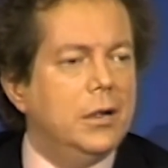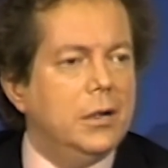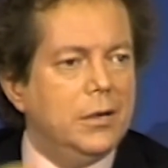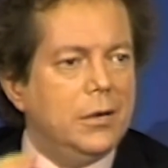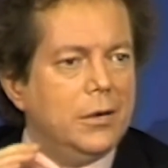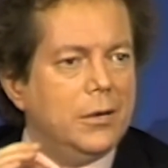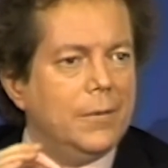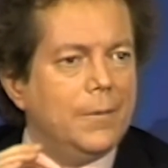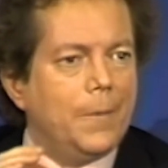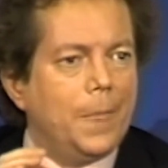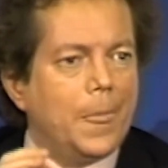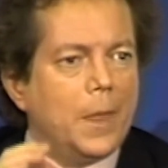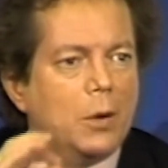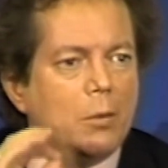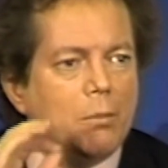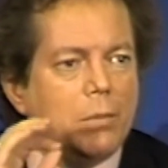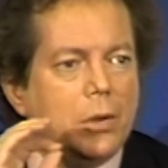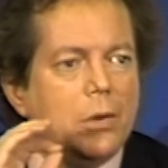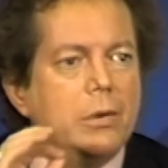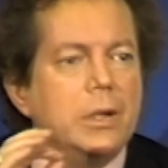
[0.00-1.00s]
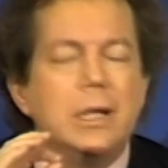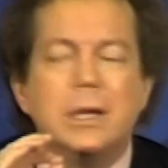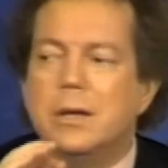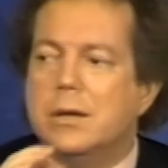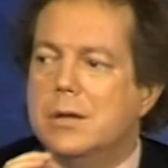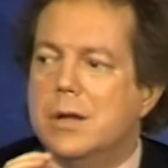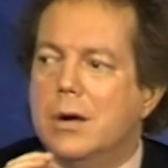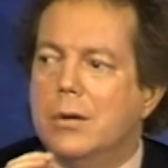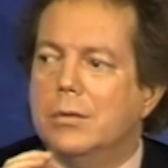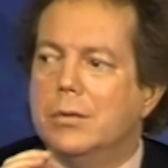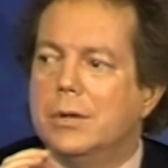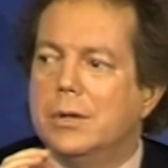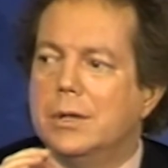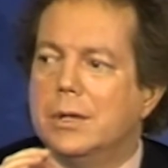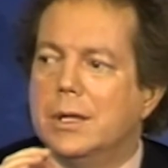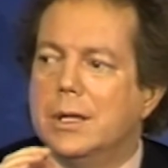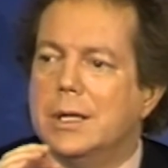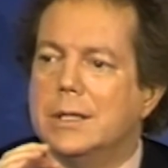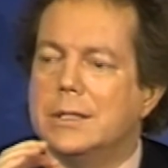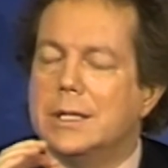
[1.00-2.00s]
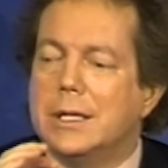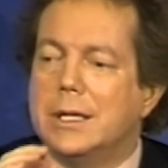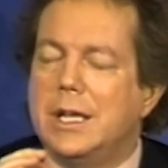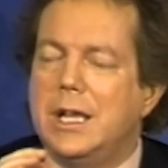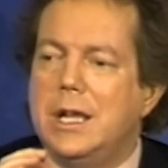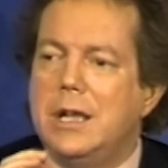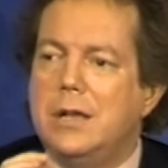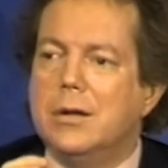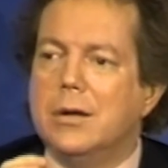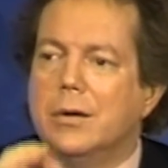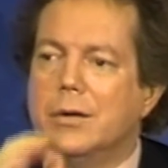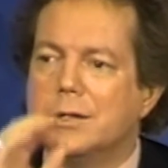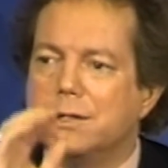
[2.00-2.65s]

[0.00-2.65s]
or blowing a note as a keynote,